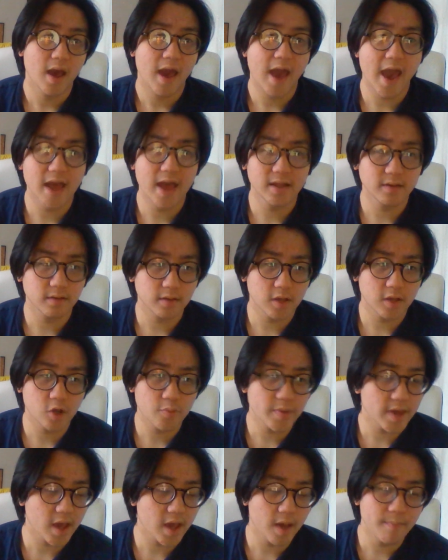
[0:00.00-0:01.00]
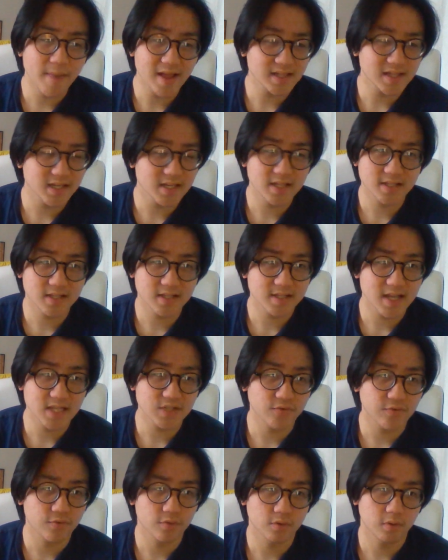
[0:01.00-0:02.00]
and he'll be immensely
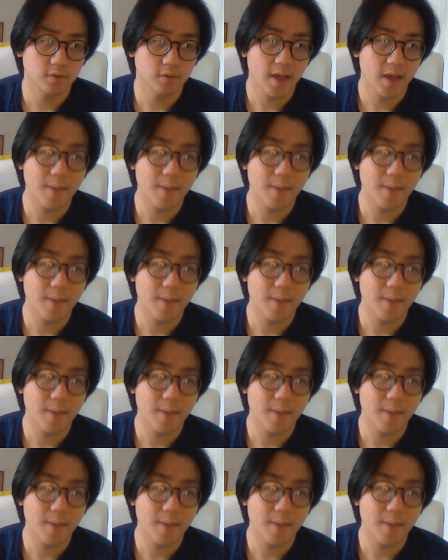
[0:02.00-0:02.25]
successful.